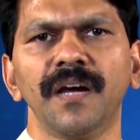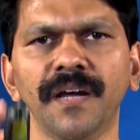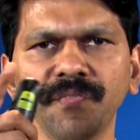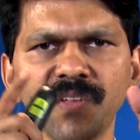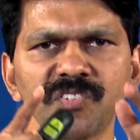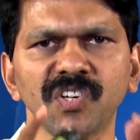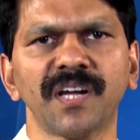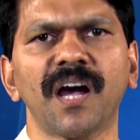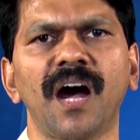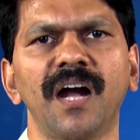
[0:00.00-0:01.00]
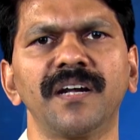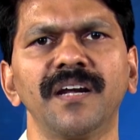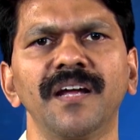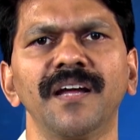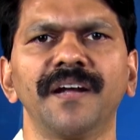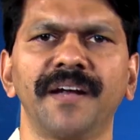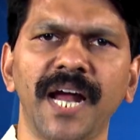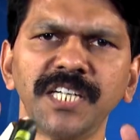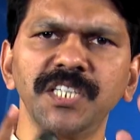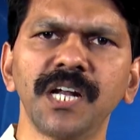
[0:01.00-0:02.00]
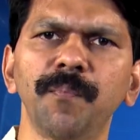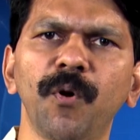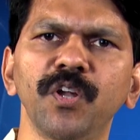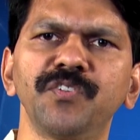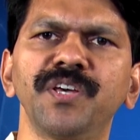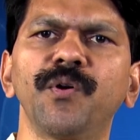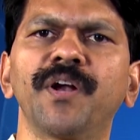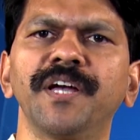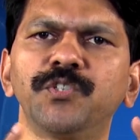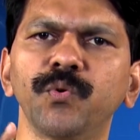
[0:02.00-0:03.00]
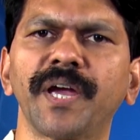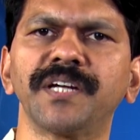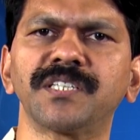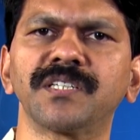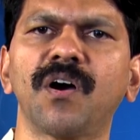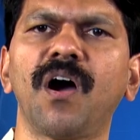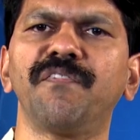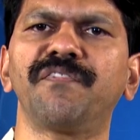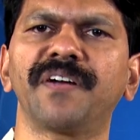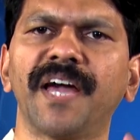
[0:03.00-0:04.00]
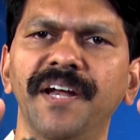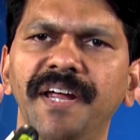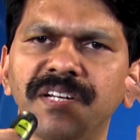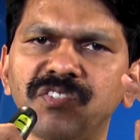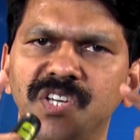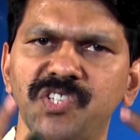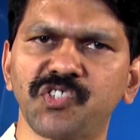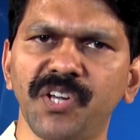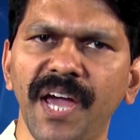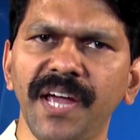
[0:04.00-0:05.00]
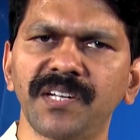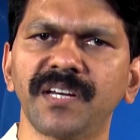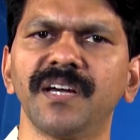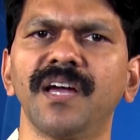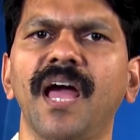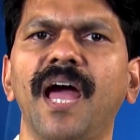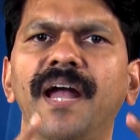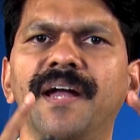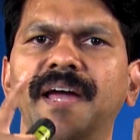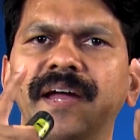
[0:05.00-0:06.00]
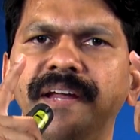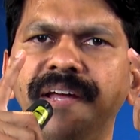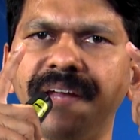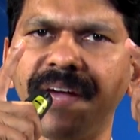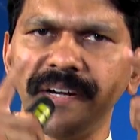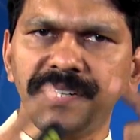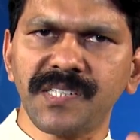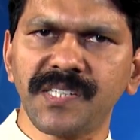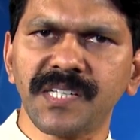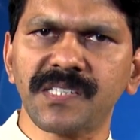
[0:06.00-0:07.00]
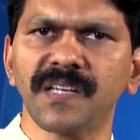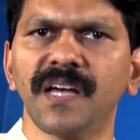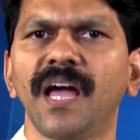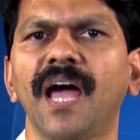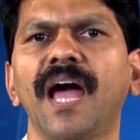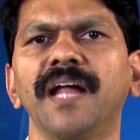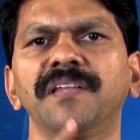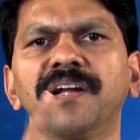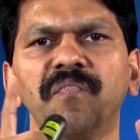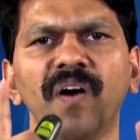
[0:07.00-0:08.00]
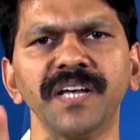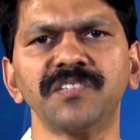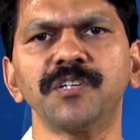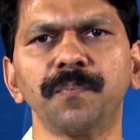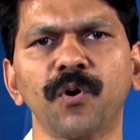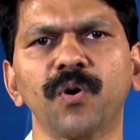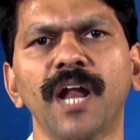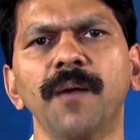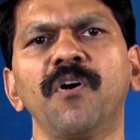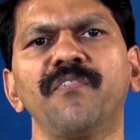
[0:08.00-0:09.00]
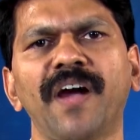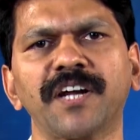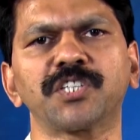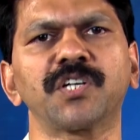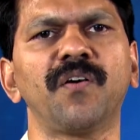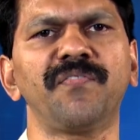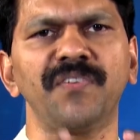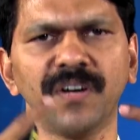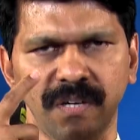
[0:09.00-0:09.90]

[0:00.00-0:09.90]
In this regard, National Policy on Education of 1968 and 1986 and the revised program of action of